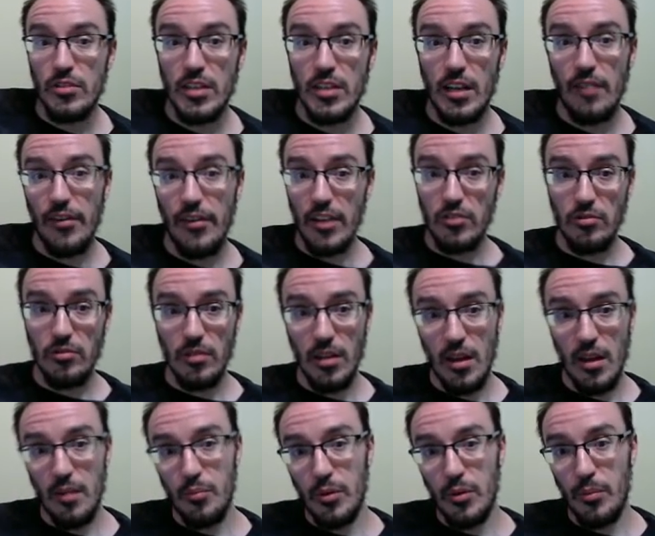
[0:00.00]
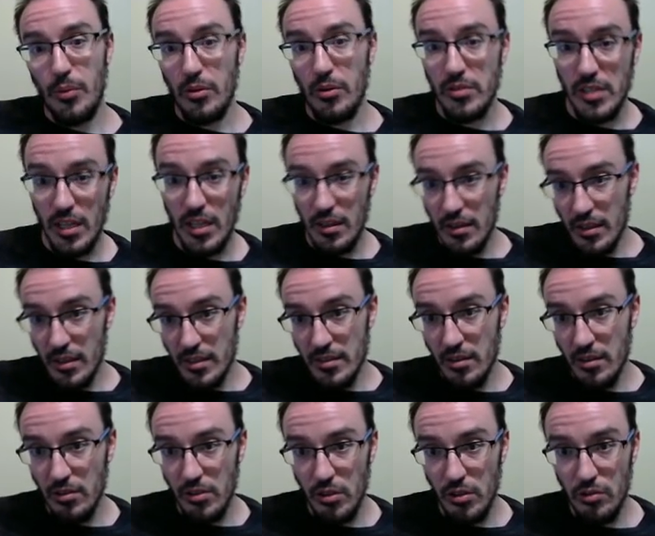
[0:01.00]
And eventually I'll be posting this
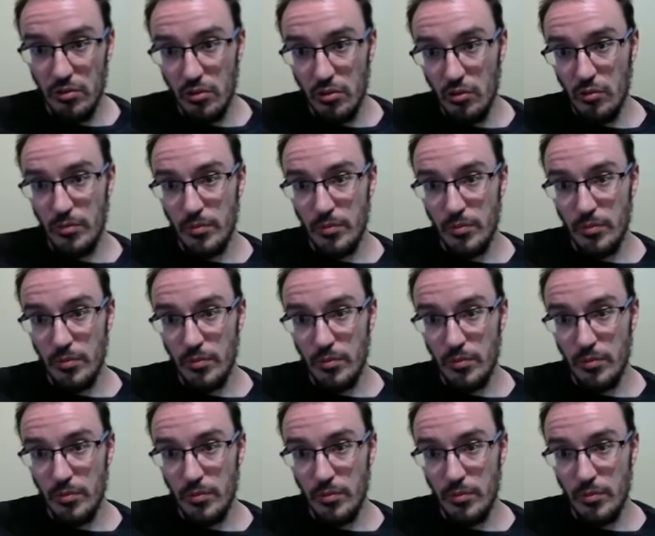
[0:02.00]
on YouTube.